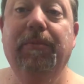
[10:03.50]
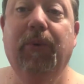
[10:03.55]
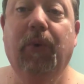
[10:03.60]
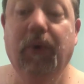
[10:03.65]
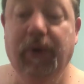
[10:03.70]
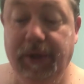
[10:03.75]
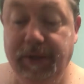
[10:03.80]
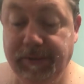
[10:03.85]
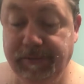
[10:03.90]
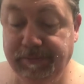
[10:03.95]

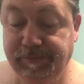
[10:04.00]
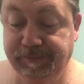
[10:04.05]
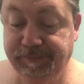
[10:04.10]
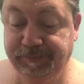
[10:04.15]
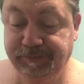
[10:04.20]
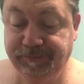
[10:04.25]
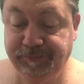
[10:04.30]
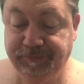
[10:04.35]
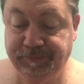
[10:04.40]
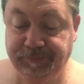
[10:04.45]
important,
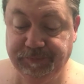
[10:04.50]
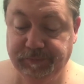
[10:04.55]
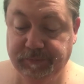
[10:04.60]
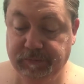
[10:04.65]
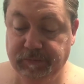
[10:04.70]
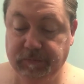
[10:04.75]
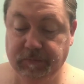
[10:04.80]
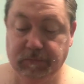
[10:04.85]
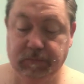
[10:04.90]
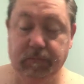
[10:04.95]

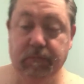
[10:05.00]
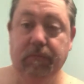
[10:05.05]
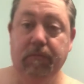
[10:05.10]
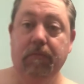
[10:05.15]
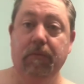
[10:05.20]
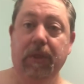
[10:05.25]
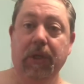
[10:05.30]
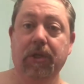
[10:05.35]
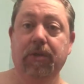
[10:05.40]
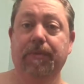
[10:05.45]

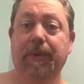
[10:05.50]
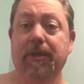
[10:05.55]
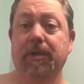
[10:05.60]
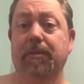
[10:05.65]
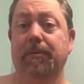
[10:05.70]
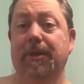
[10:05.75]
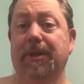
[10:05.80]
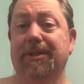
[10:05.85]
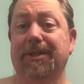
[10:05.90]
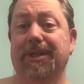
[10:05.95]

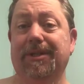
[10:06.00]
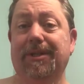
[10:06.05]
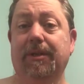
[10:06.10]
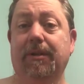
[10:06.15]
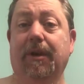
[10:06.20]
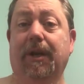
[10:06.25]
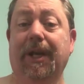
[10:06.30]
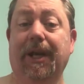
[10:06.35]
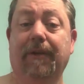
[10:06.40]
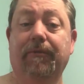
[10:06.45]
especially because I did
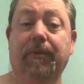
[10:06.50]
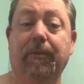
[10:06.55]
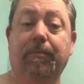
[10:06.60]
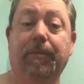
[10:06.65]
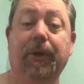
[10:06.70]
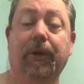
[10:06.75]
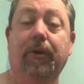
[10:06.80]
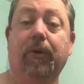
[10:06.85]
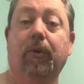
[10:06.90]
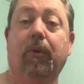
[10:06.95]
not have the
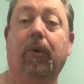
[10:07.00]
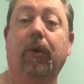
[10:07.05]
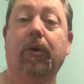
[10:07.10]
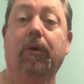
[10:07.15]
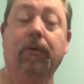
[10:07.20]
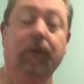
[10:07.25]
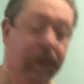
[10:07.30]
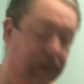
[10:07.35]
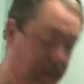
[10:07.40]
beard oil.